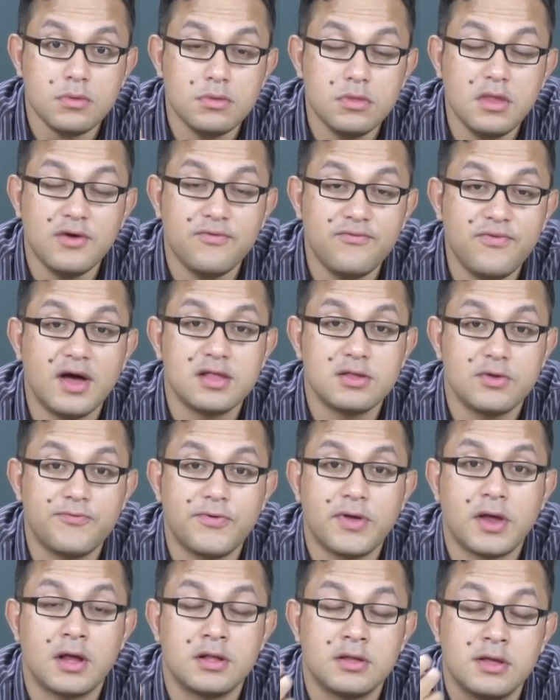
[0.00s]
that father
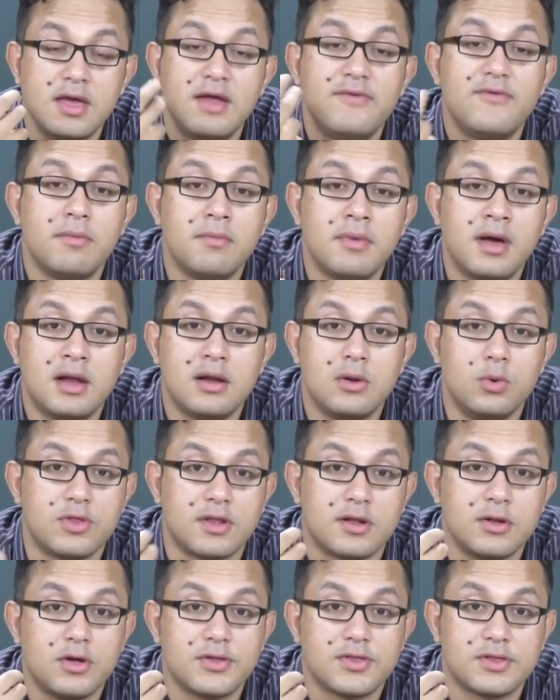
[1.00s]
figure, the man
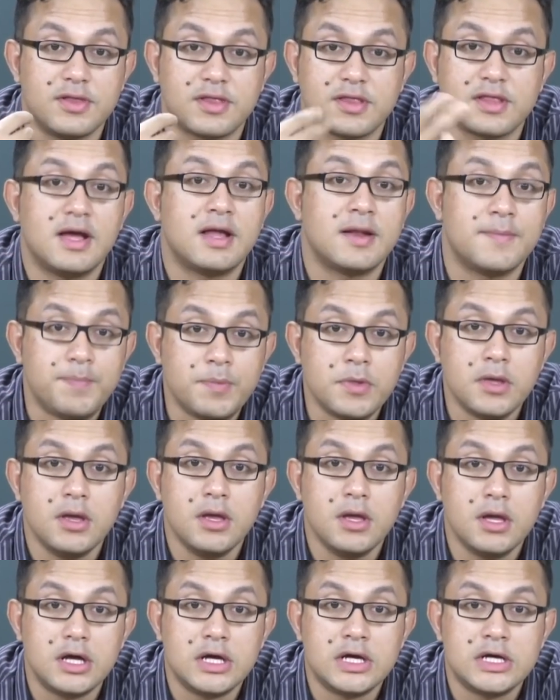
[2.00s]
who's lost his son
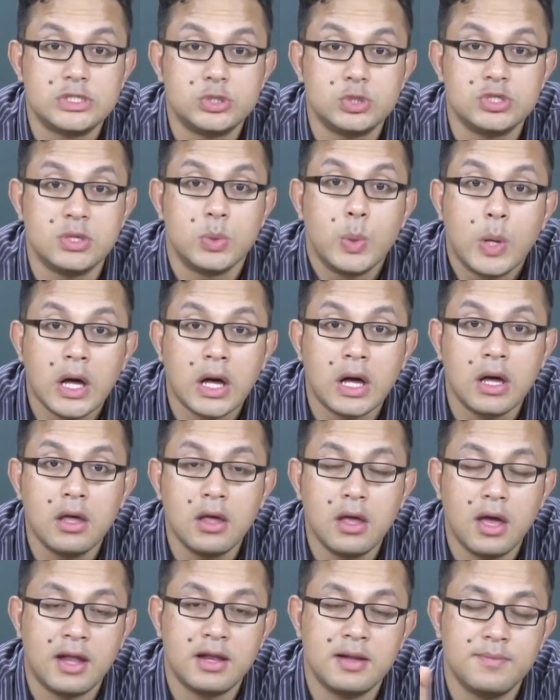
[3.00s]
uh, to the war.
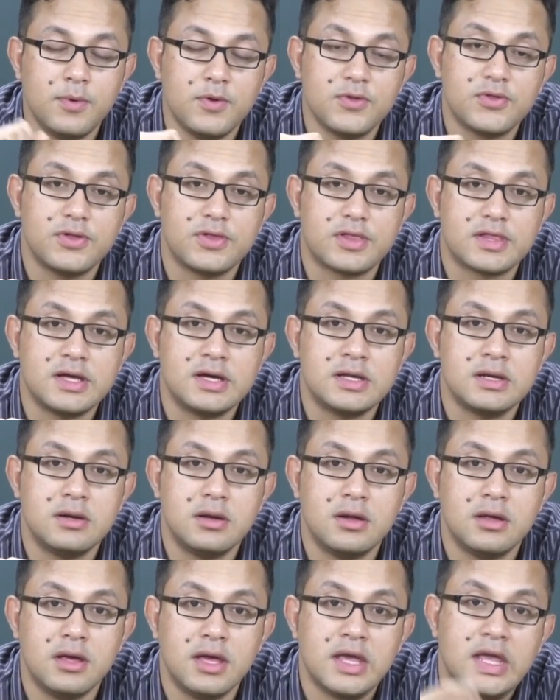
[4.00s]
And the boss's son,
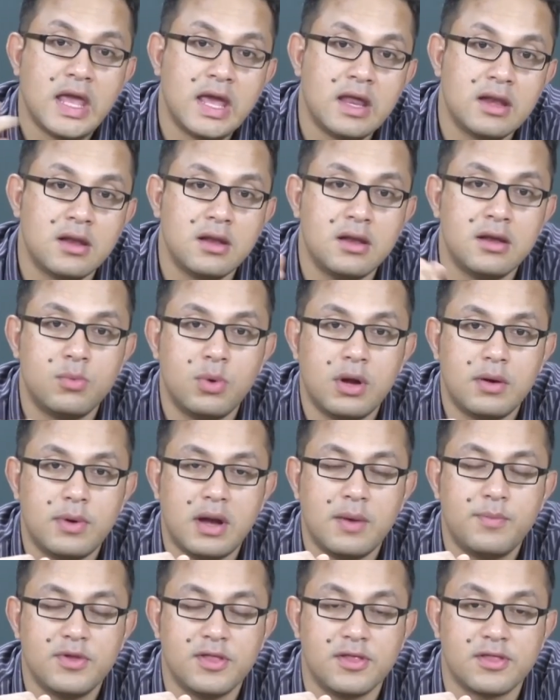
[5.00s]
uh, again, re
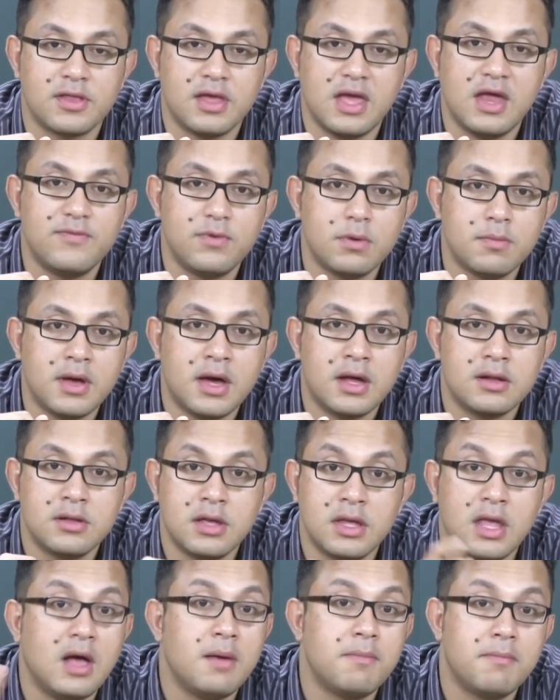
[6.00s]
represents the every man,
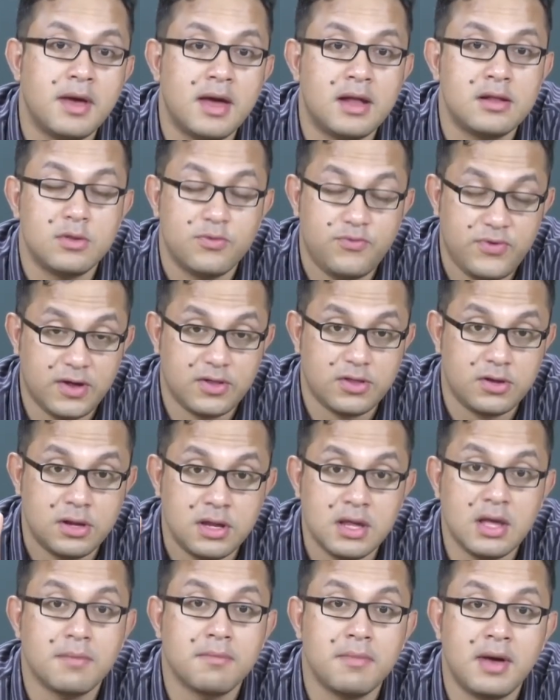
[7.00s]
the young man, the face of
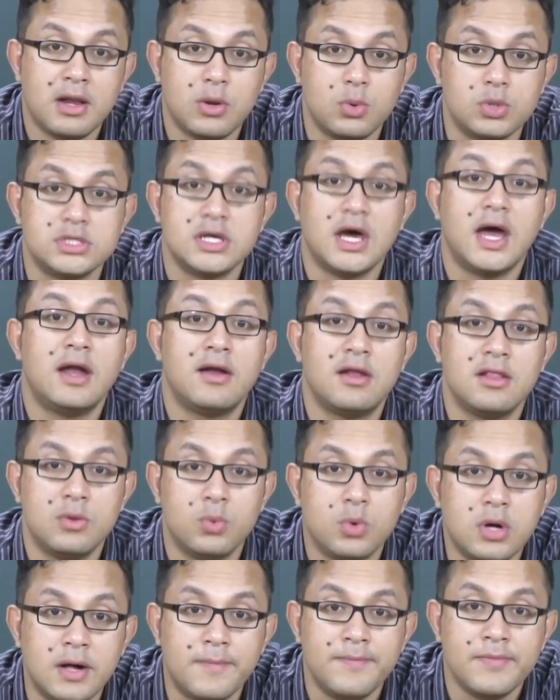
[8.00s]
the young man who died in the
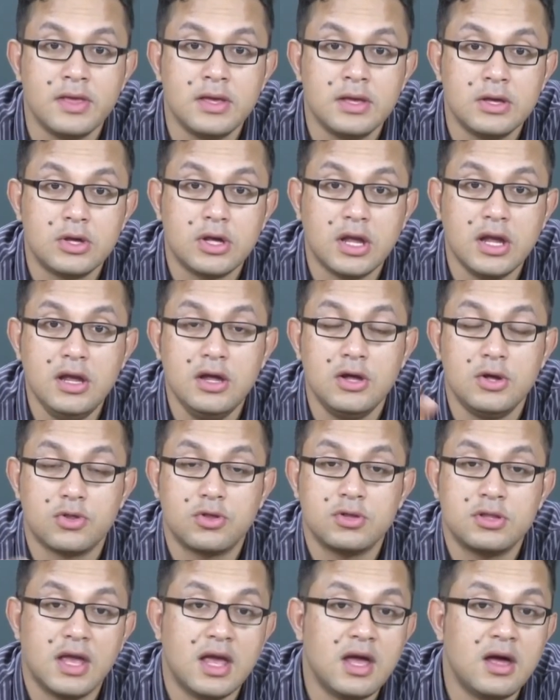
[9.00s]
war. Okay,
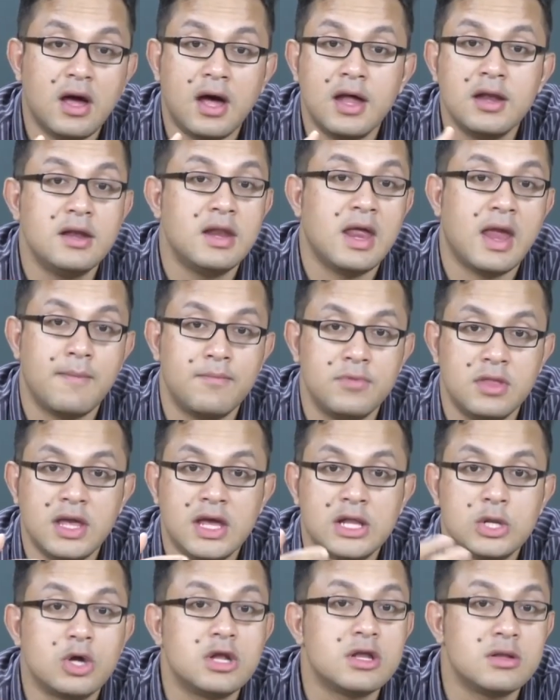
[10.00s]
so they are unnamed,
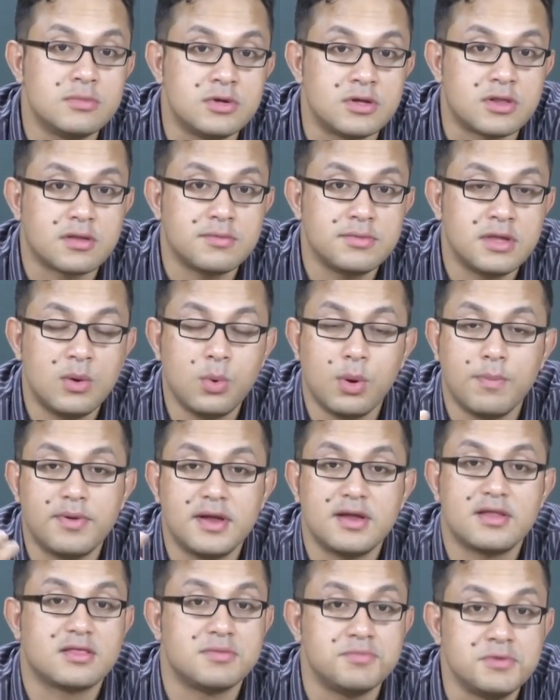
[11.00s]
they're anonymous, so they're
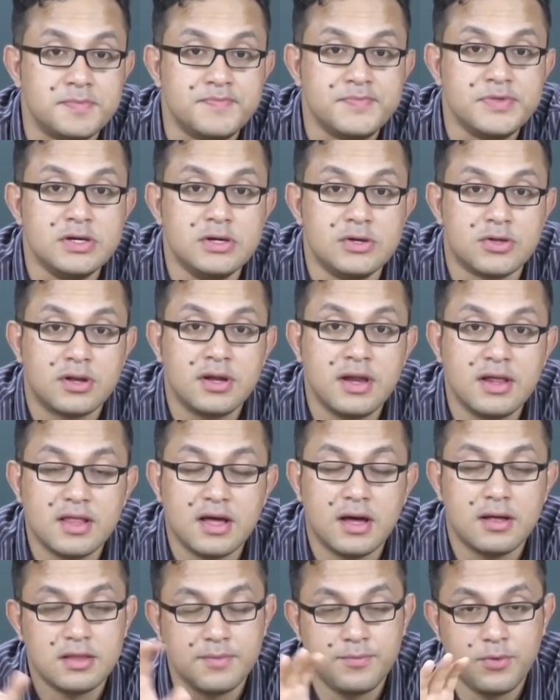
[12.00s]
replaceable. So these
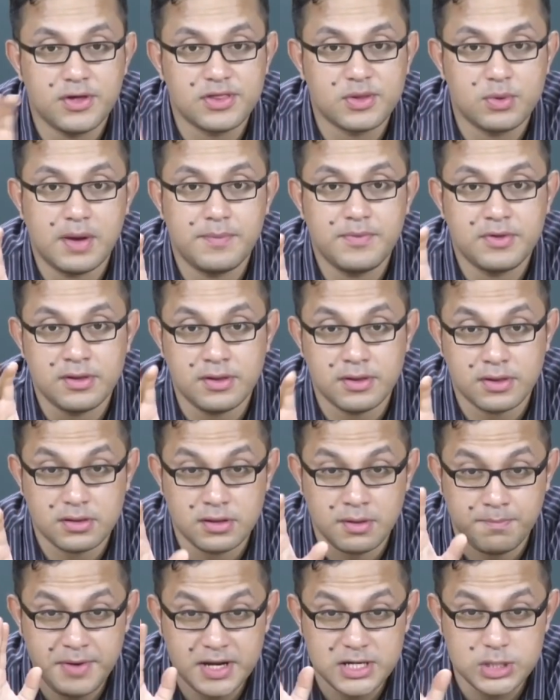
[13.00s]
are the boss represents
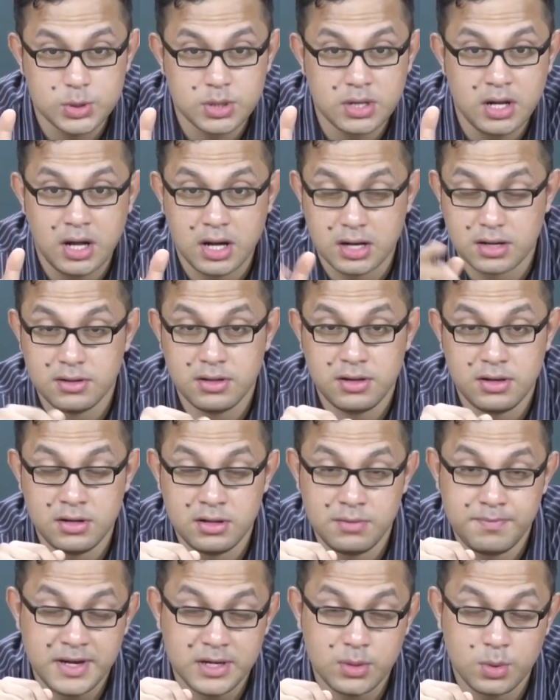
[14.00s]
the patriarch, the,
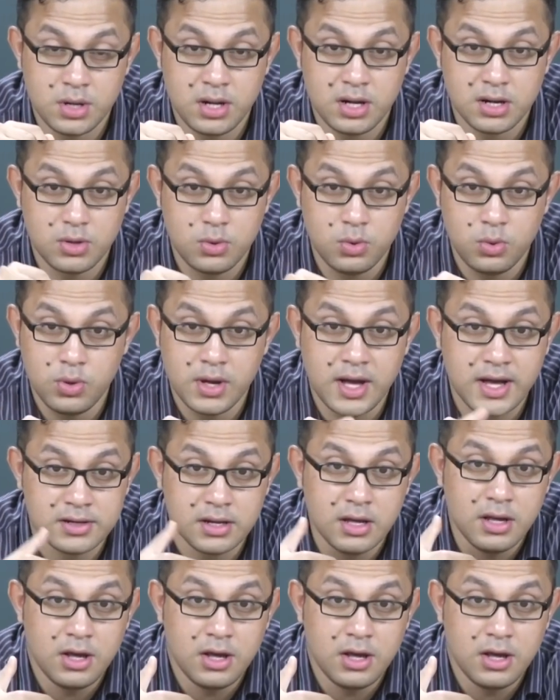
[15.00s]
the patriarch who had